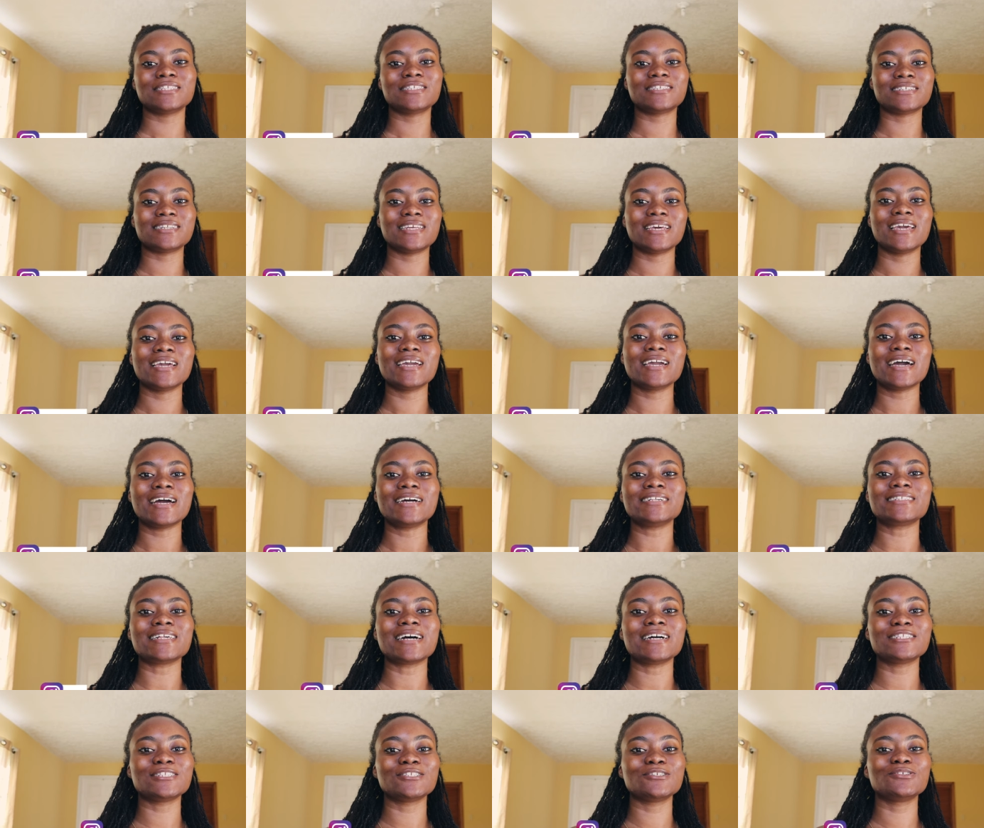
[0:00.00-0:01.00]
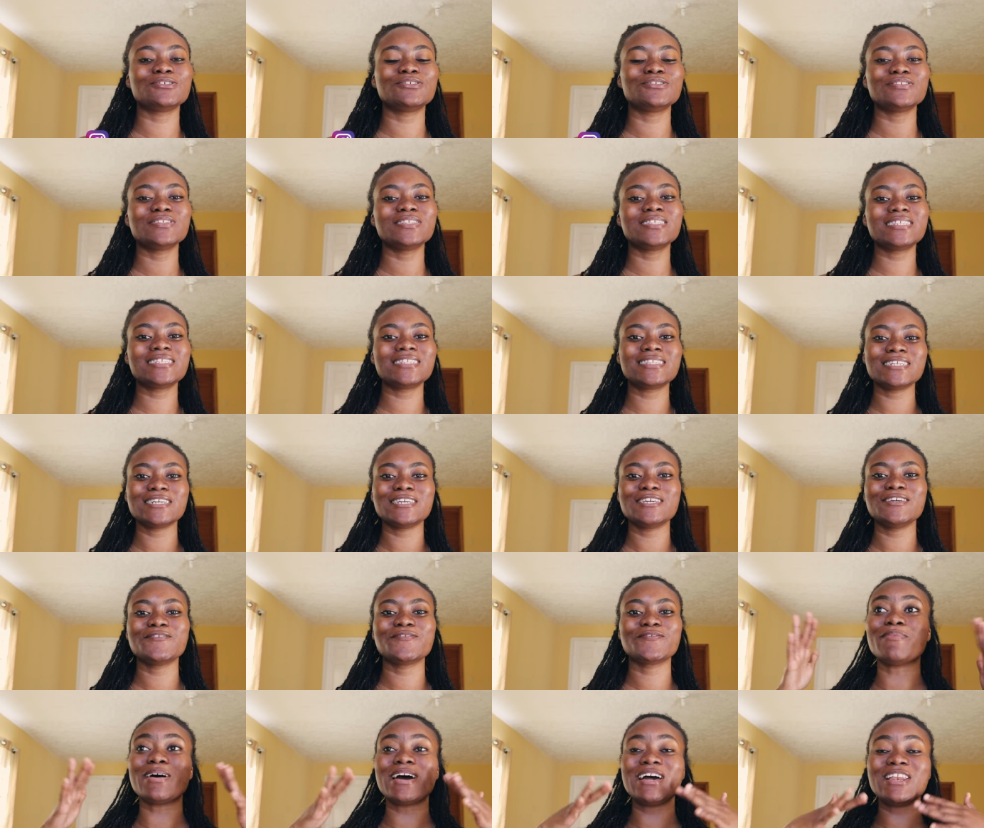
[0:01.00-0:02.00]
Today guys, as you could see,
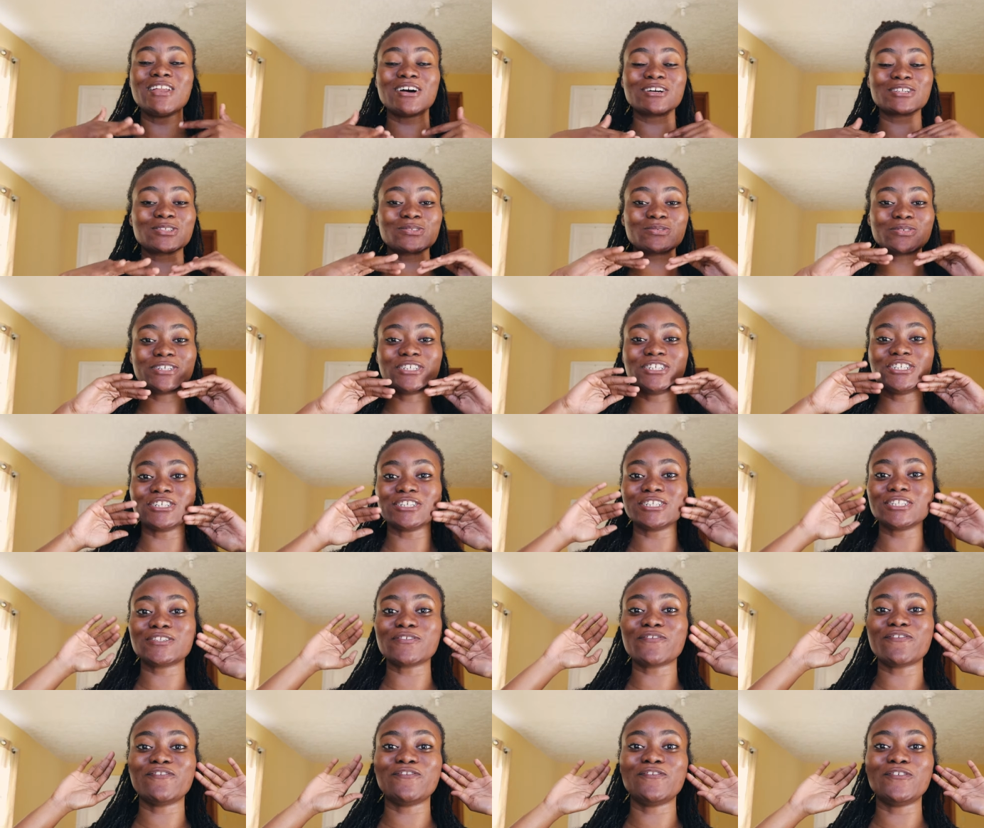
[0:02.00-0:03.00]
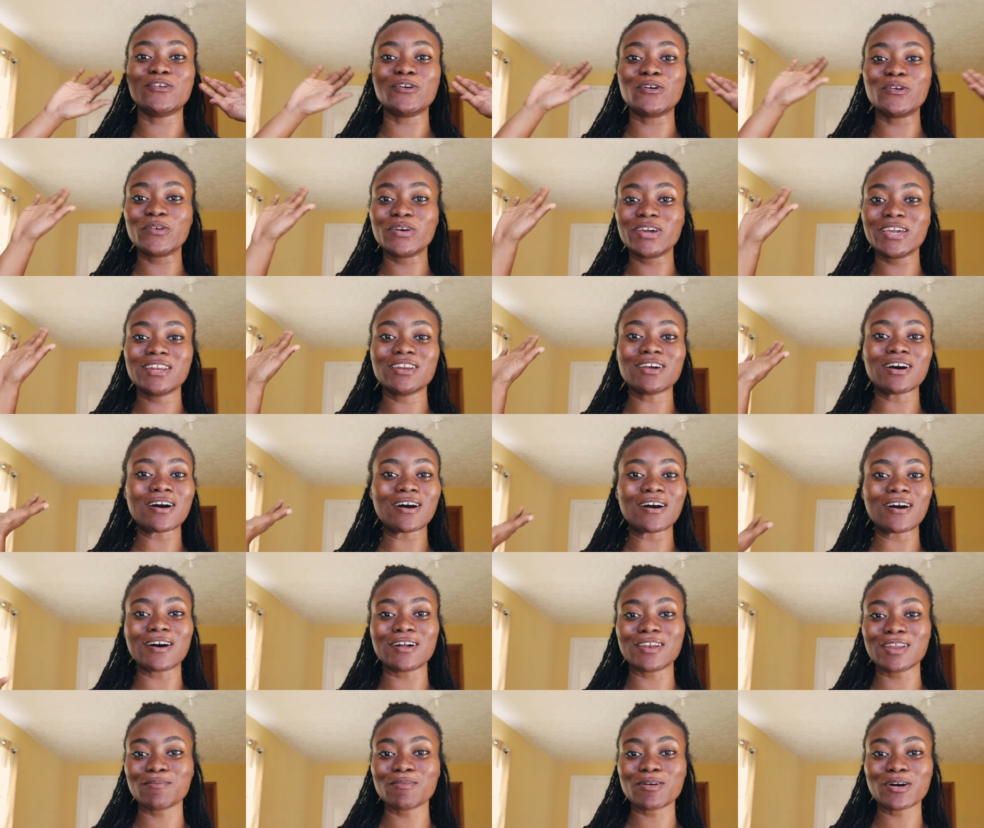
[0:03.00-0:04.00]
my locks were just flowing
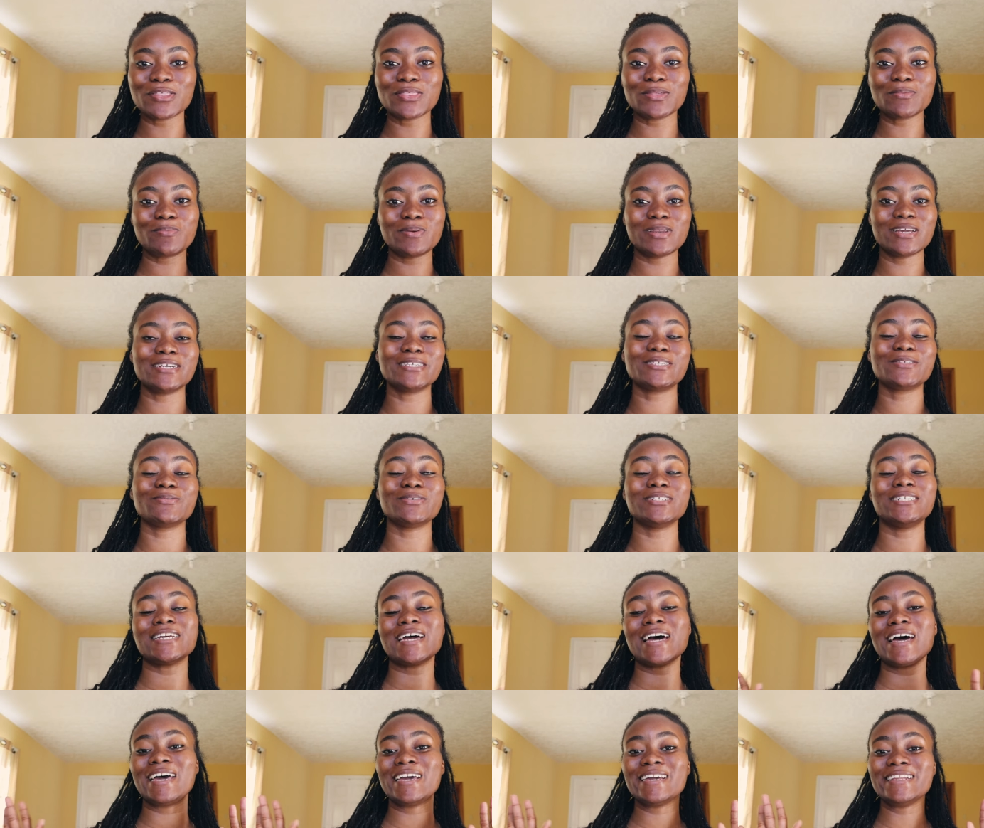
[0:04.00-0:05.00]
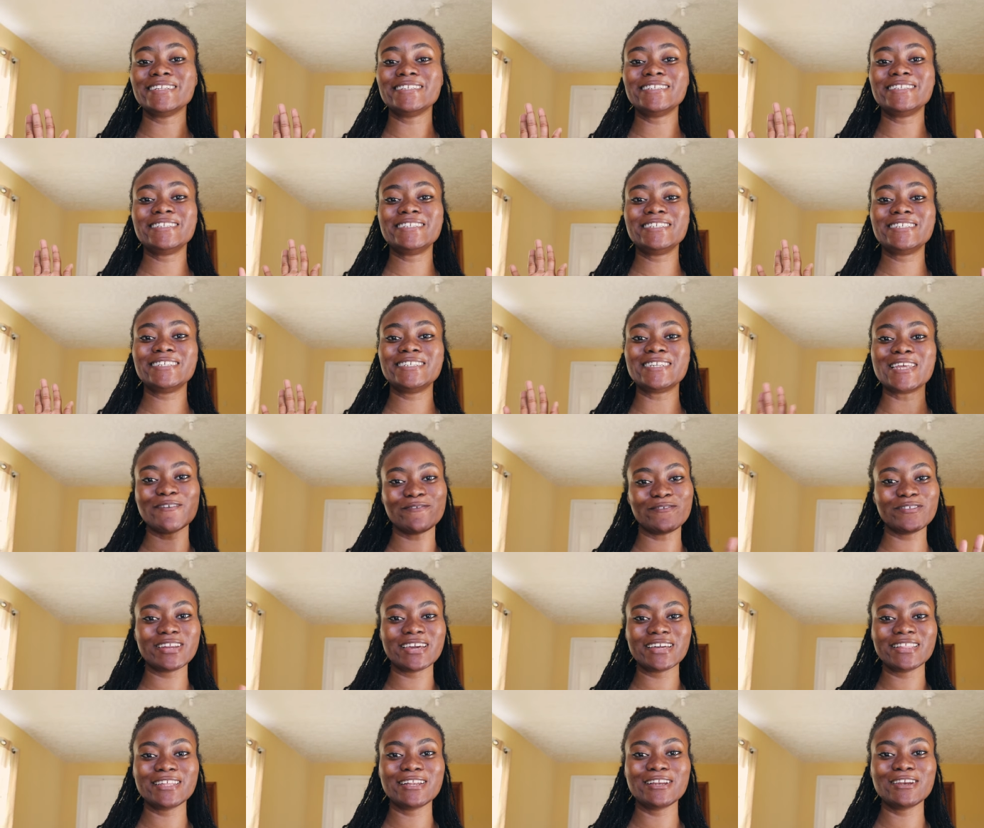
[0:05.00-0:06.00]
all about the place which I
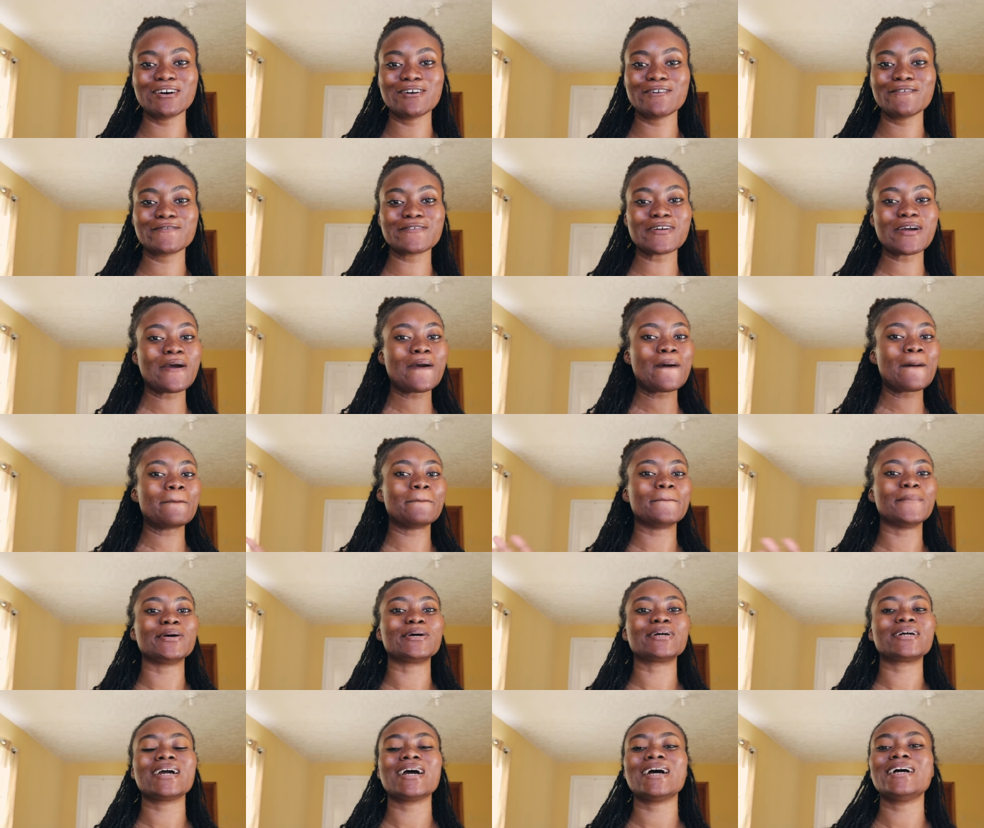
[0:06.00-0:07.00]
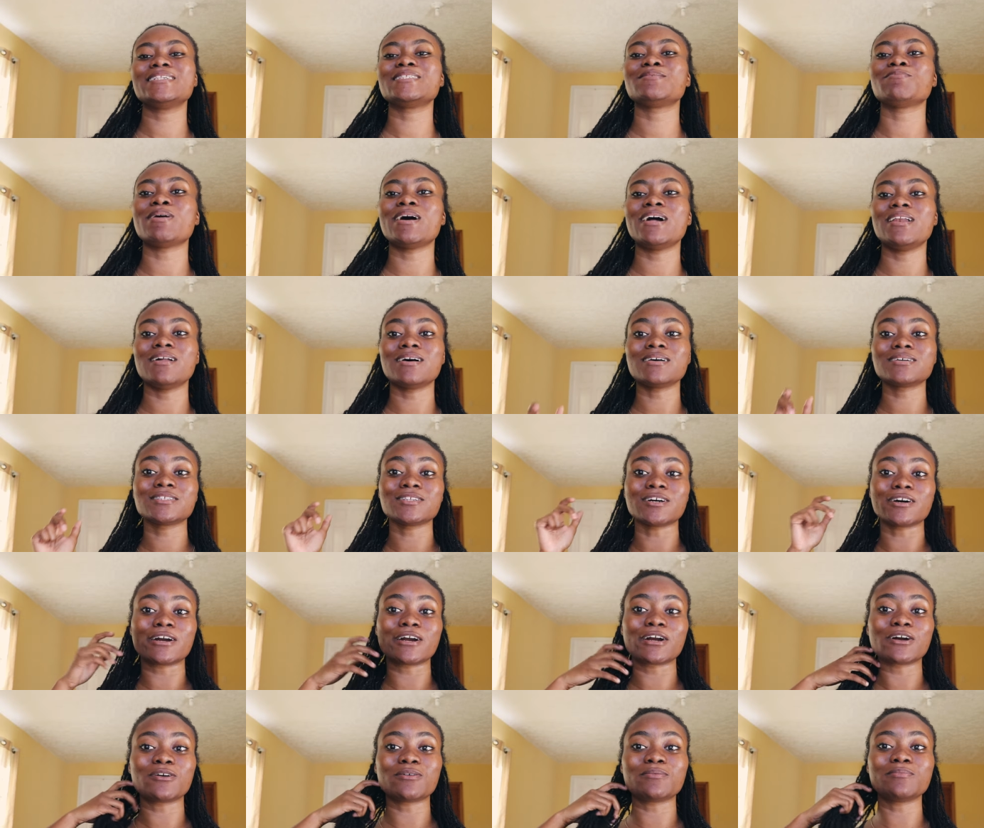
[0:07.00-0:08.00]
definitely love but guys my locks
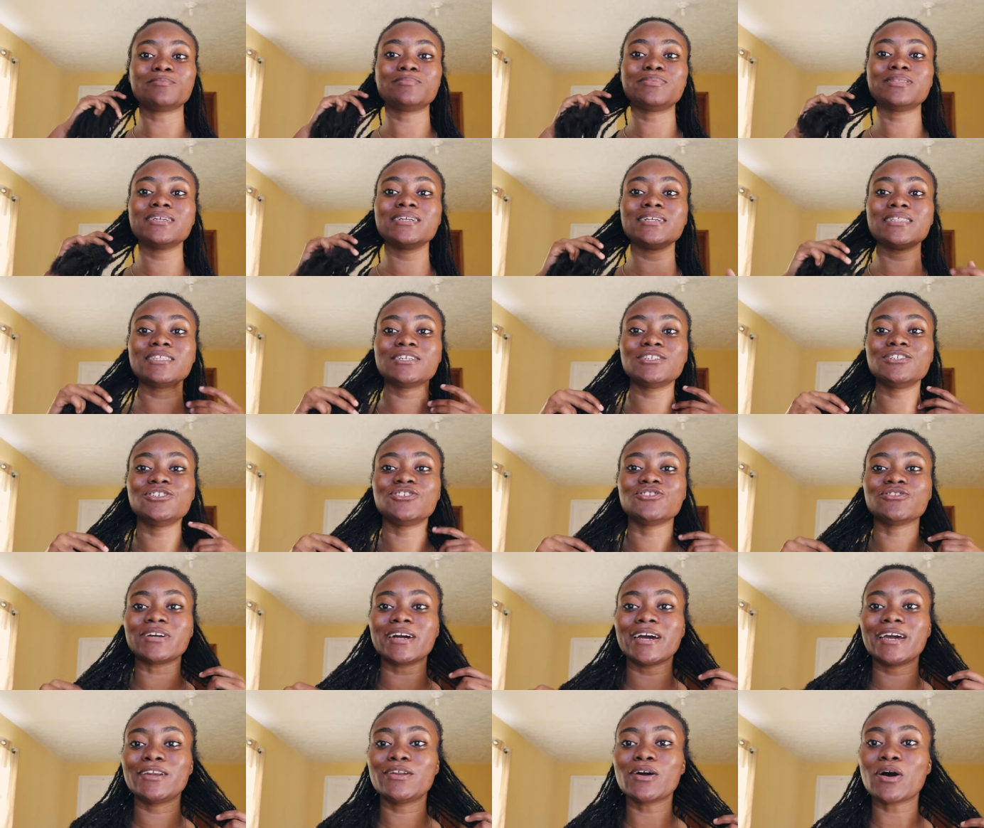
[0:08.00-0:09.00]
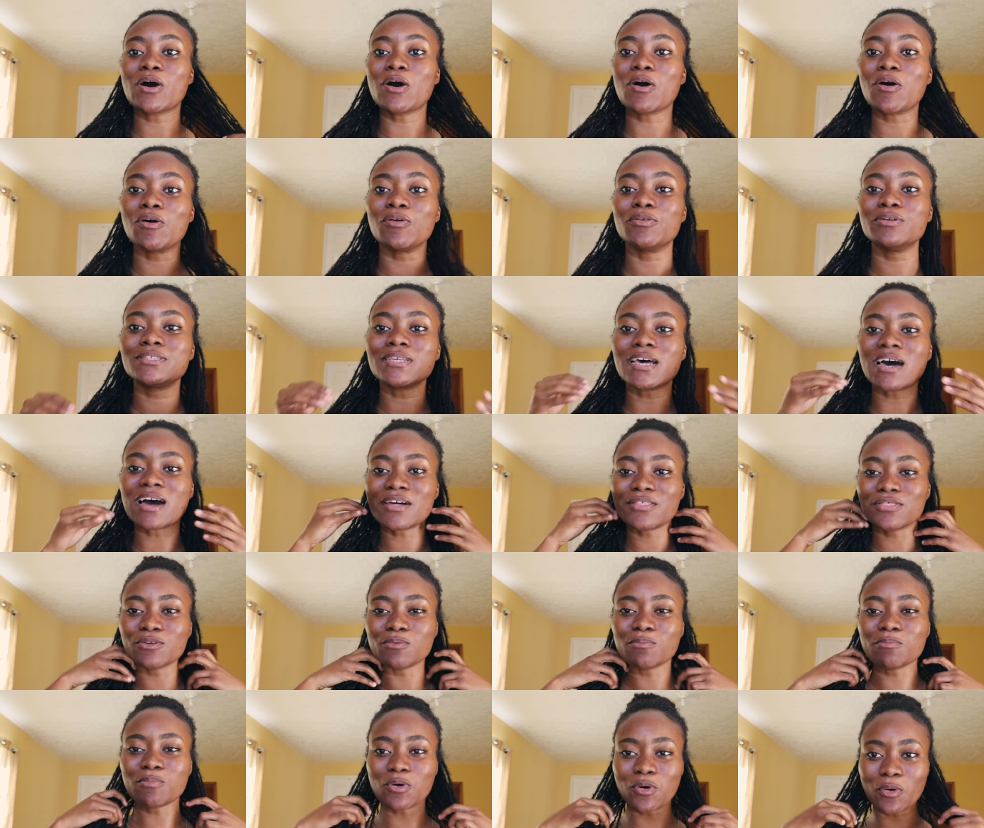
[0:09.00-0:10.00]
are completely dried out at
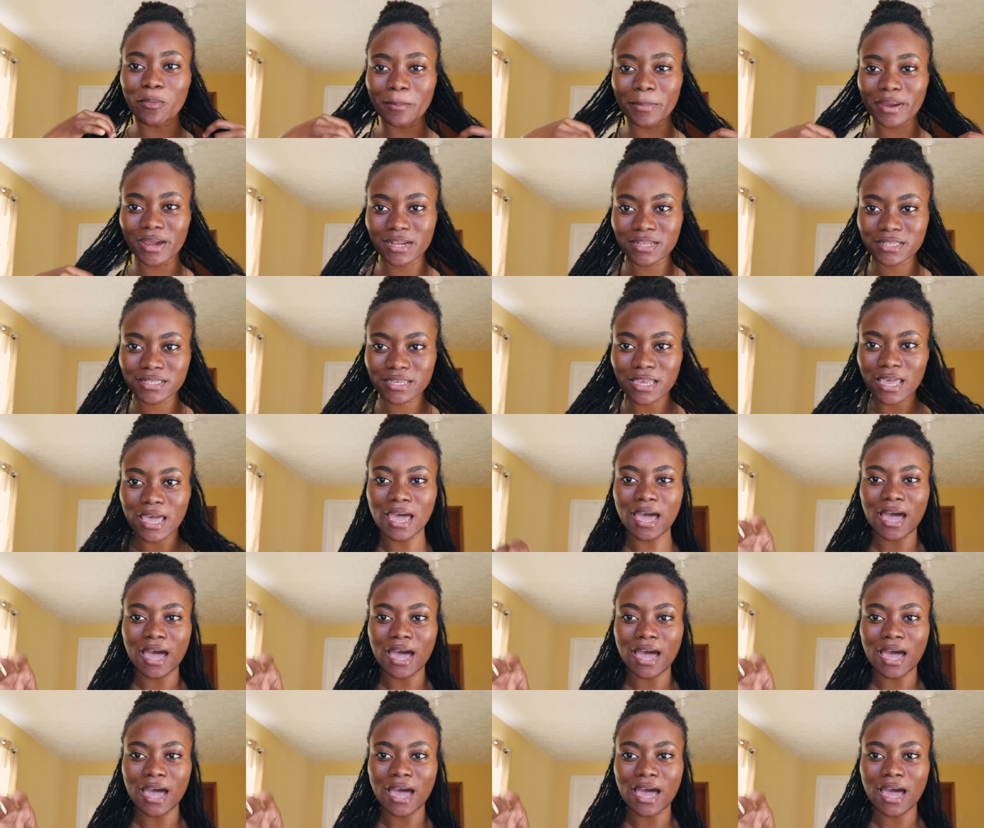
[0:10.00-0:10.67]
the moment